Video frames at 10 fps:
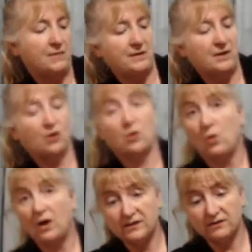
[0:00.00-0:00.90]
maybe not
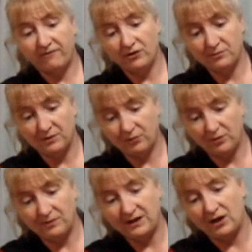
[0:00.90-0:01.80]
quite a foot but
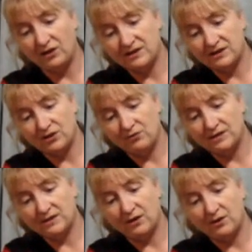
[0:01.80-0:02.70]
probably close to
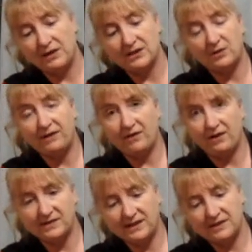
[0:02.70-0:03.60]
it so about
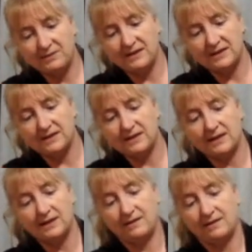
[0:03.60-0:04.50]
25
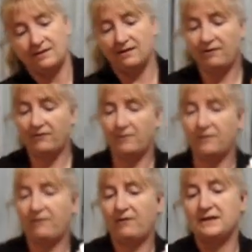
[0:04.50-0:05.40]
centimeters
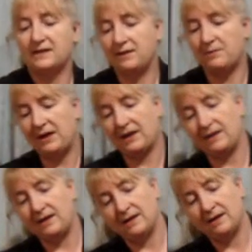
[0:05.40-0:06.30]
from the front to the back
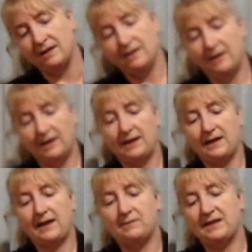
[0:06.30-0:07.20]
there and
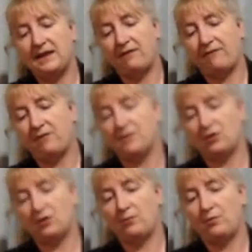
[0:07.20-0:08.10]
it comes out from the
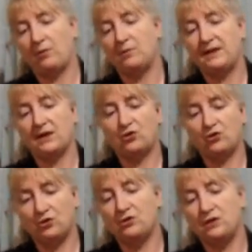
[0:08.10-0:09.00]
dog probably a
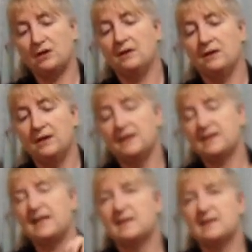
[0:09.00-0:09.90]
good
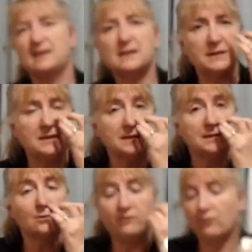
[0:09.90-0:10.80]
10
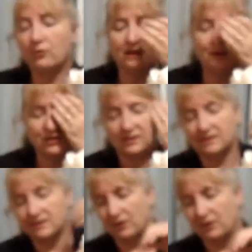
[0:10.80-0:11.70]
centimeters or 4
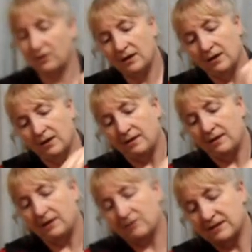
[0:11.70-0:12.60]
inches so
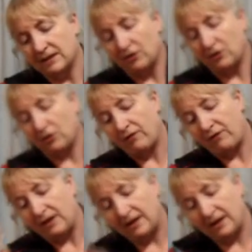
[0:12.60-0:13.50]
there is a lot
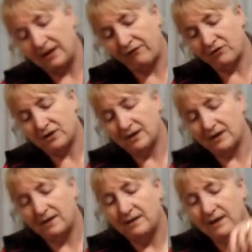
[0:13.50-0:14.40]
of hair left
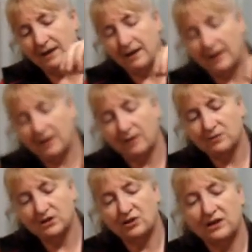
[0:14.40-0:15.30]
in there and I'm
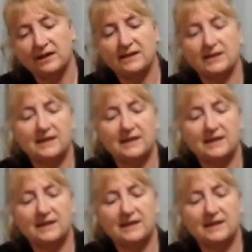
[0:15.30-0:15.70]
just gently